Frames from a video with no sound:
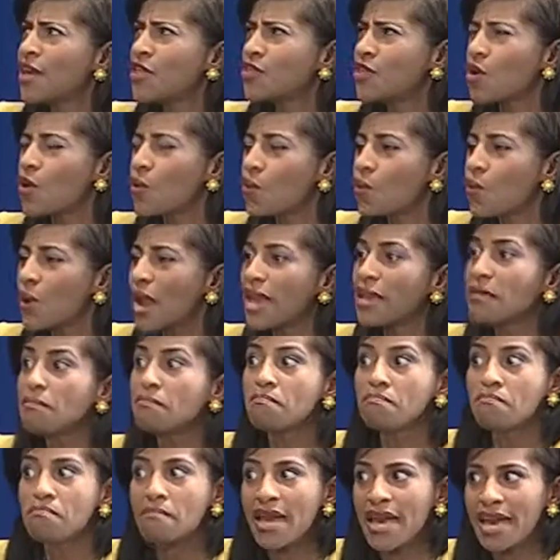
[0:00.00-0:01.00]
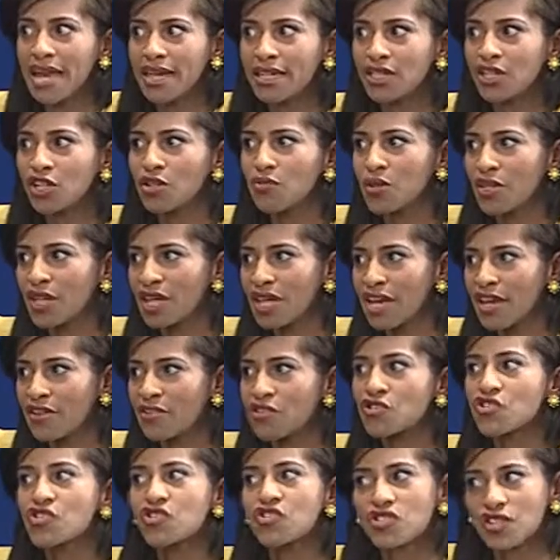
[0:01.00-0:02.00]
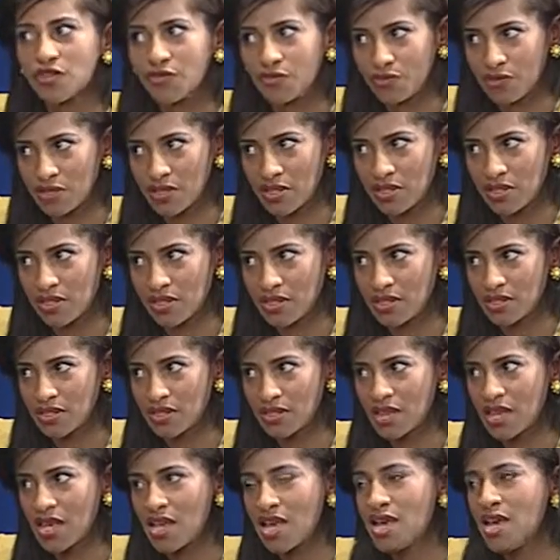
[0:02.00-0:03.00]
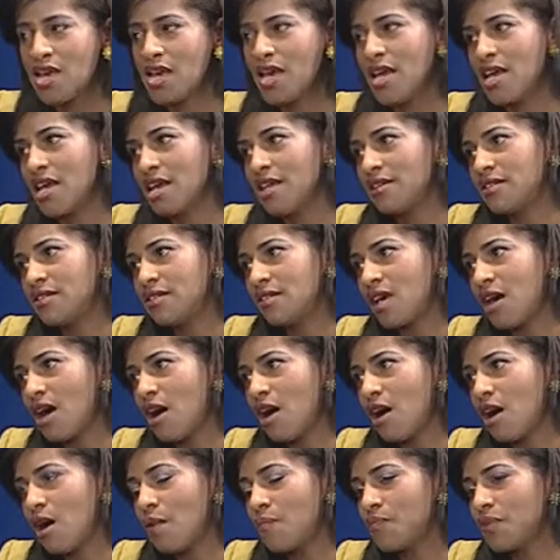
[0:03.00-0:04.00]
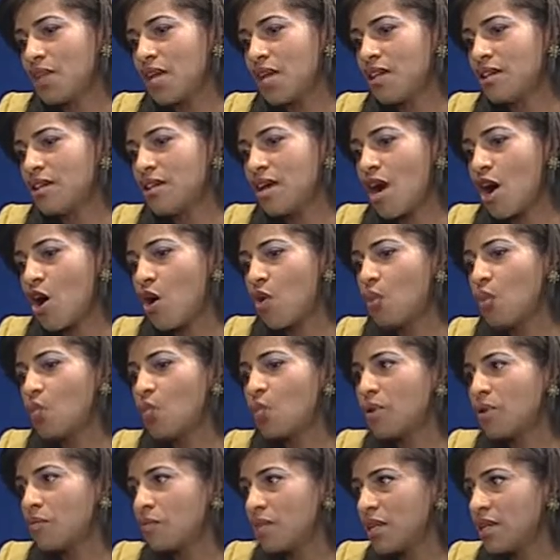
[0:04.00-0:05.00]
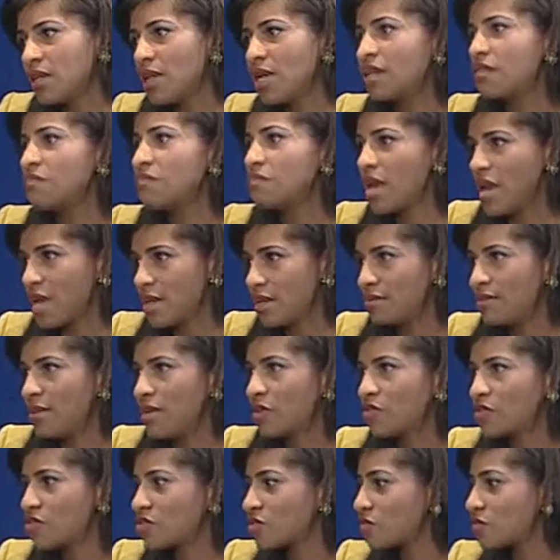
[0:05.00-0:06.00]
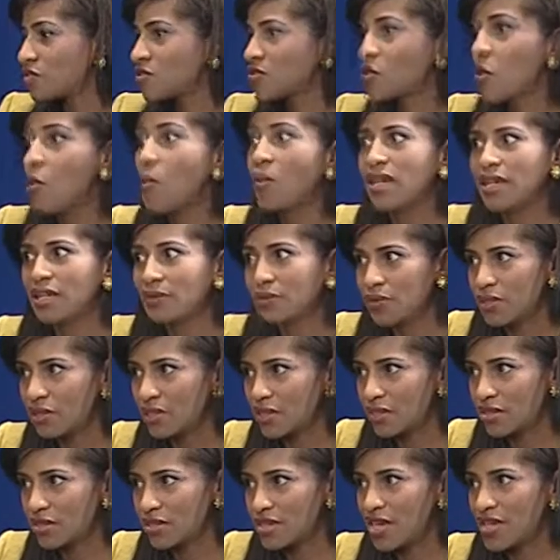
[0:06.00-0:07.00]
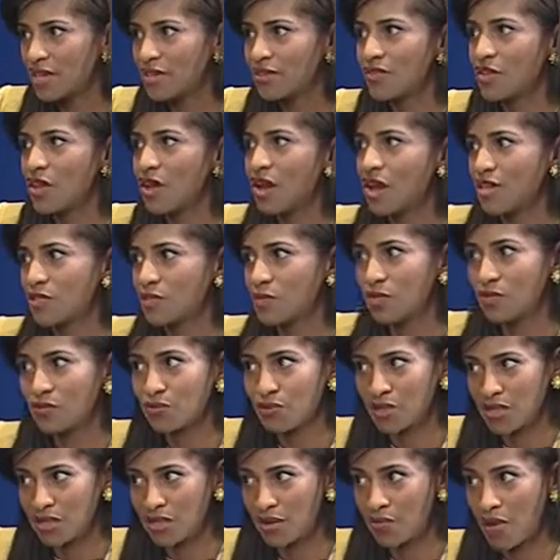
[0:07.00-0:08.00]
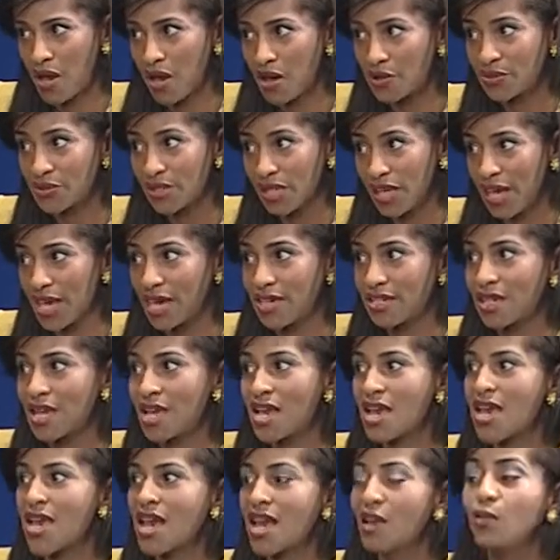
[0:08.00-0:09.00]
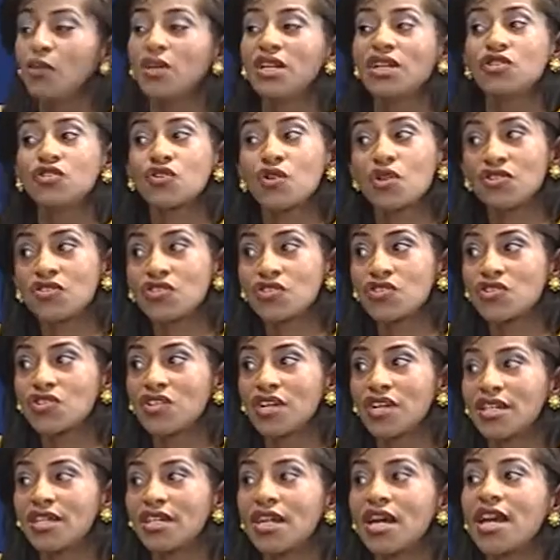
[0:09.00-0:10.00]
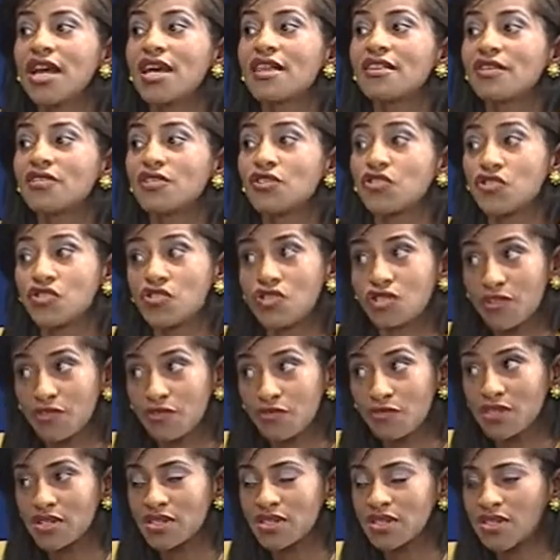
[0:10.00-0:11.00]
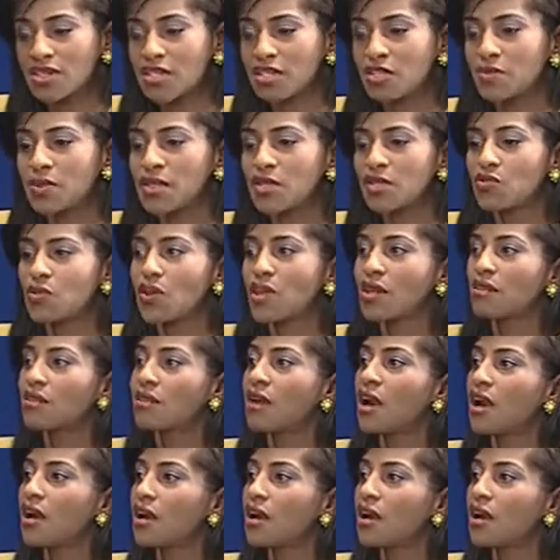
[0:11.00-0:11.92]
the way men communicate. There's differences in how women and men, there's so many books and has been written about that. And we need to understand that there's differences between